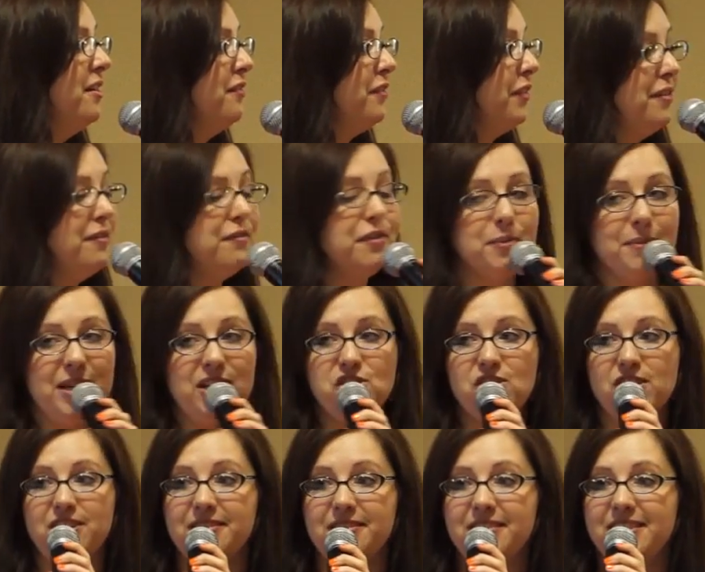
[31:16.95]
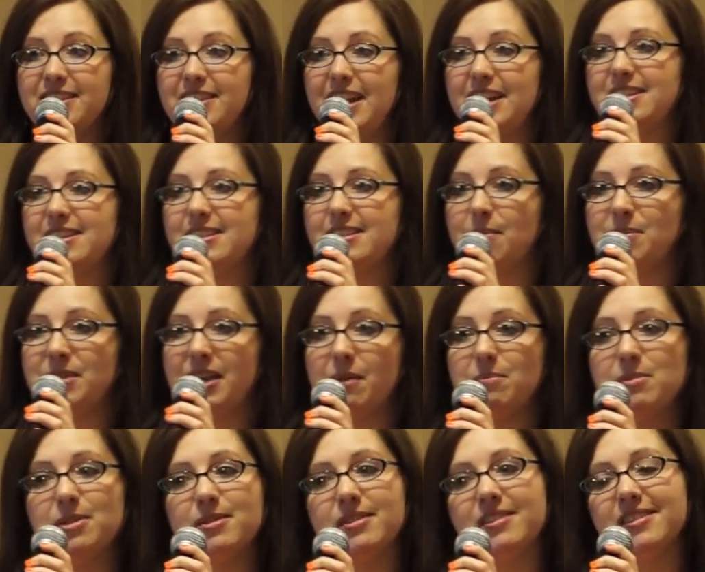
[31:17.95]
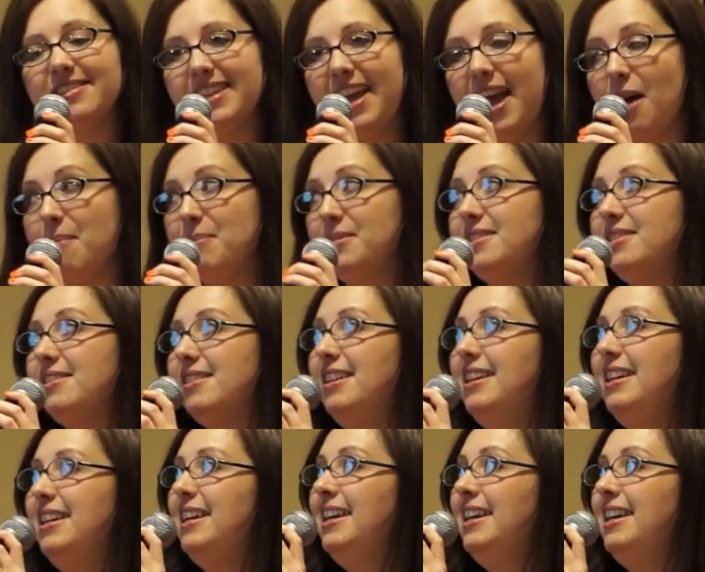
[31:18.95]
for information. That sometimes happens.